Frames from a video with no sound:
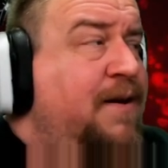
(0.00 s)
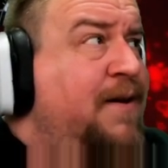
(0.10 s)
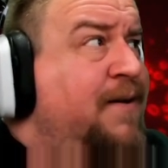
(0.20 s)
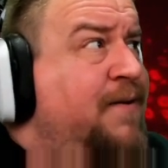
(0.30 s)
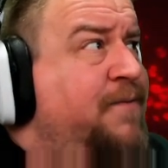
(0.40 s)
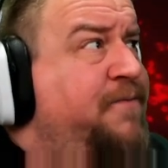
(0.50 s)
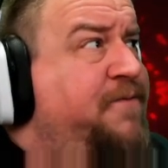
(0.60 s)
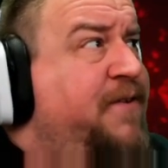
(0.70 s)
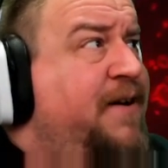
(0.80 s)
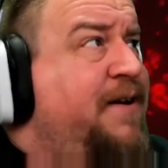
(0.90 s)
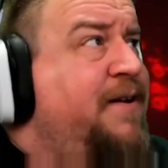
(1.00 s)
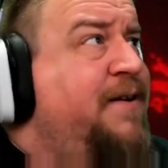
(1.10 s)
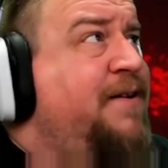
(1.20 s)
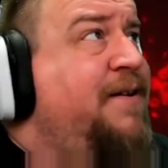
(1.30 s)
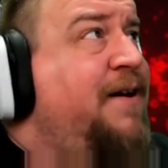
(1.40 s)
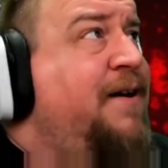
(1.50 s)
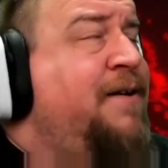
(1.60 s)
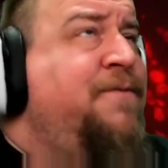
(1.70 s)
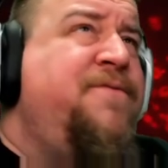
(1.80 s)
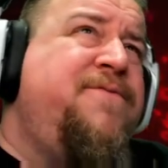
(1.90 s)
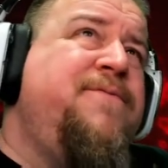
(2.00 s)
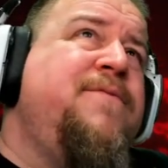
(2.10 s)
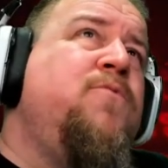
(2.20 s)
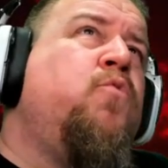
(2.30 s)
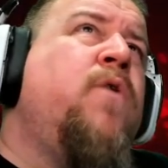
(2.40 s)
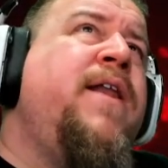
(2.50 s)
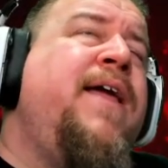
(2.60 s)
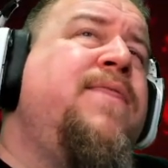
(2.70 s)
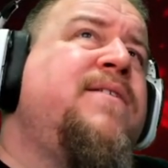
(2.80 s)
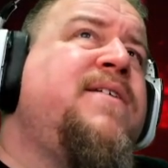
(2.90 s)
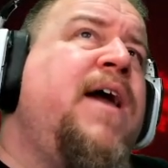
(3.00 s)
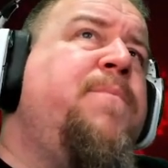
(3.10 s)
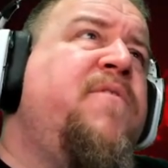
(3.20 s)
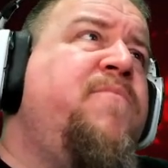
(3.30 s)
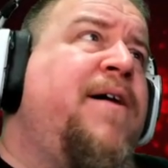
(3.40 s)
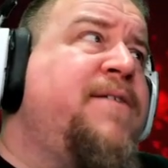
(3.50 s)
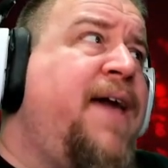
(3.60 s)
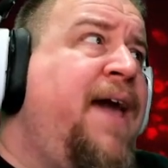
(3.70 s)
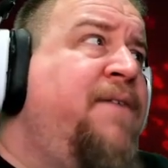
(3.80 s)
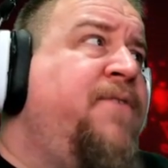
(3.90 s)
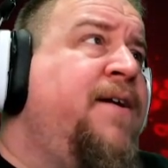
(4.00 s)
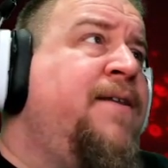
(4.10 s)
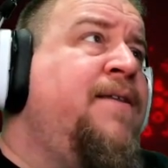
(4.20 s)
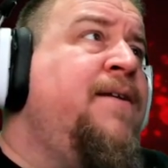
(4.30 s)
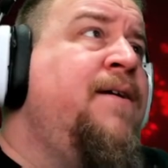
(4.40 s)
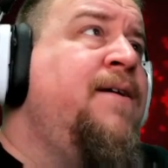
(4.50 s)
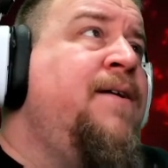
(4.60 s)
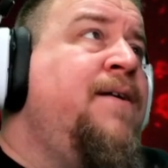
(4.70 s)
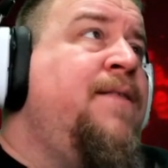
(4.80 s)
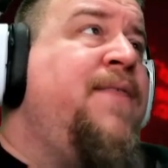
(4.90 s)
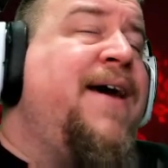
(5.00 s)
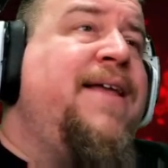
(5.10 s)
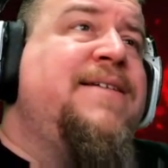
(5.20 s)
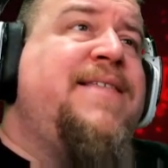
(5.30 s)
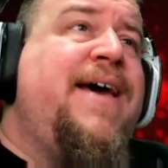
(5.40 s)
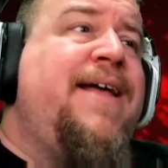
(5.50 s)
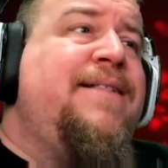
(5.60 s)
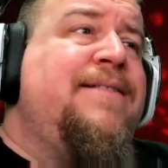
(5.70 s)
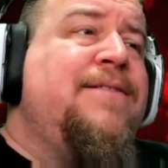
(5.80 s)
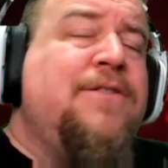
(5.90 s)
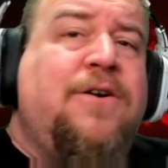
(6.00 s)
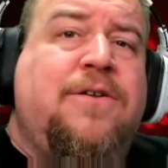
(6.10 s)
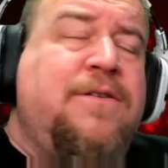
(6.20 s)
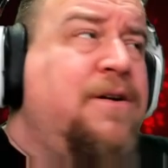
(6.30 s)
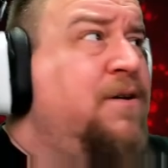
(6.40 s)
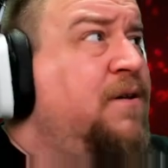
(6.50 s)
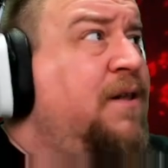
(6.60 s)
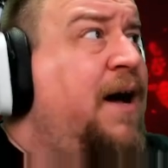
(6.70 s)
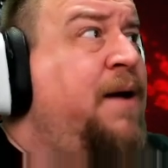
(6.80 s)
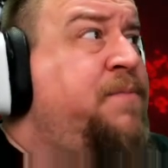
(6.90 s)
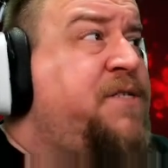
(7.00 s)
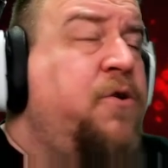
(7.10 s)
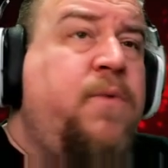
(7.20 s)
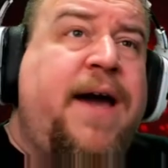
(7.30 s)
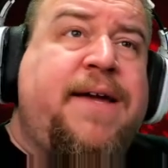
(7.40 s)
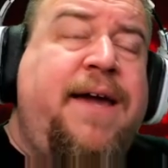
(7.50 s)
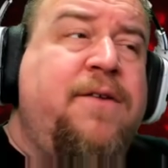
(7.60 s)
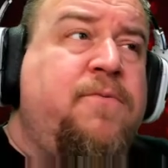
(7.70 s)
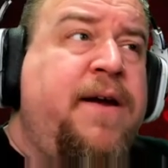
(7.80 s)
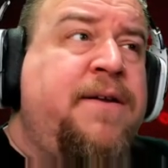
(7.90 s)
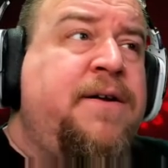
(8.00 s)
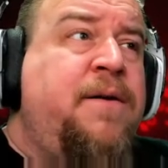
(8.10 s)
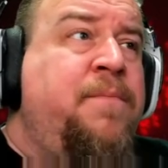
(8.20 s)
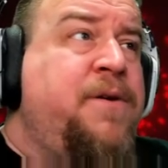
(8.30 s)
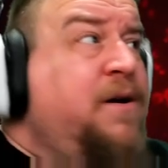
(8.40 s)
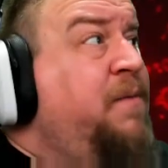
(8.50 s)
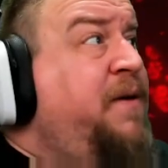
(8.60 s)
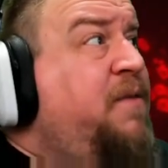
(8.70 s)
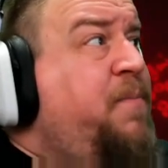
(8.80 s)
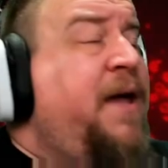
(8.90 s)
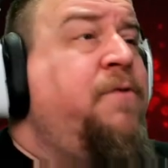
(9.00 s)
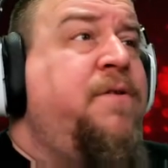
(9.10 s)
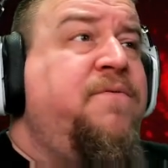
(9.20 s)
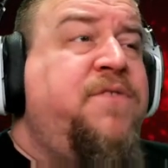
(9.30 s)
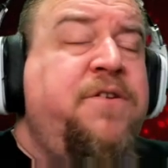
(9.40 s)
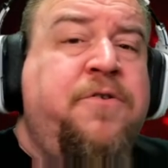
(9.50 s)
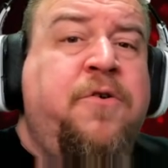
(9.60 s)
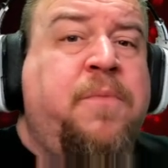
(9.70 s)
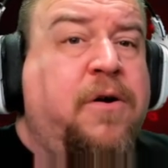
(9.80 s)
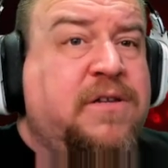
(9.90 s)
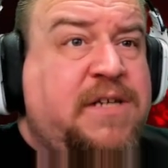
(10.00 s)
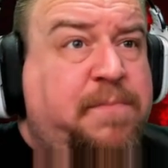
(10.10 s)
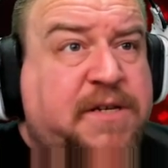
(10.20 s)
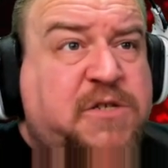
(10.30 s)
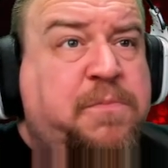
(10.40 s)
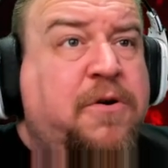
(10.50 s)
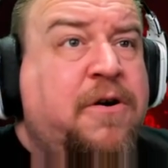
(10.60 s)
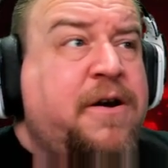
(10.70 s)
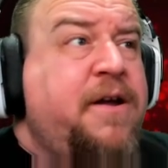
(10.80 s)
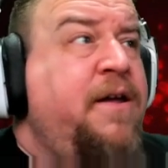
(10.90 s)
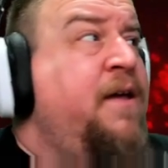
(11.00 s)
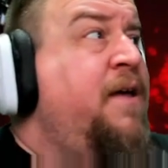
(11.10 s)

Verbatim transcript: of uh, of running the type of Malkavian that is that lol lol, I'm so wacky and random, call me the penguin of doom, holds up a spork,